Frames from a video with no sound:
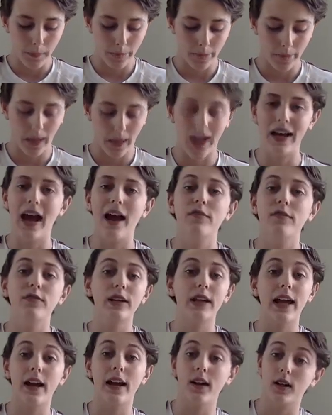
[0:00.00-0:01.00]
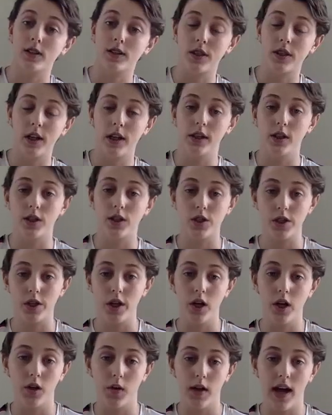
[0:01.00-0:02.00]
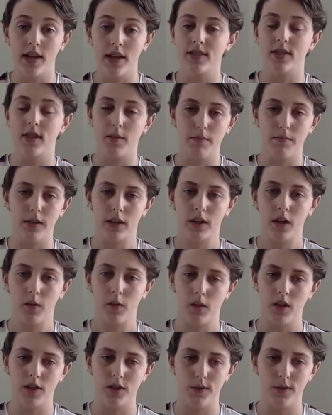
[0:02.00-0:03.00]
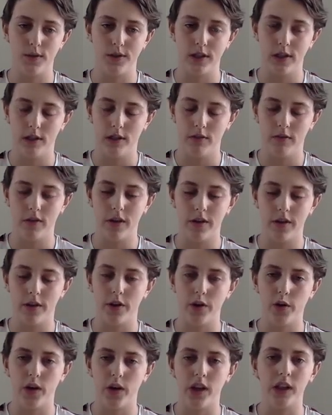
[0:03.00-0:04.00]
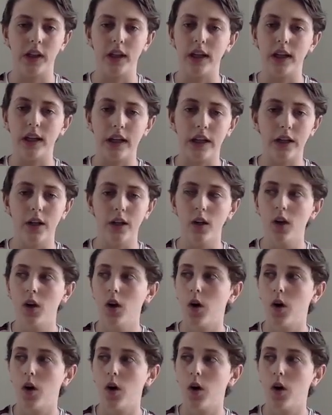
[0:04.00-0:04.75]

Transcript: And every character in the show has something they want to achieve, whether you're a lead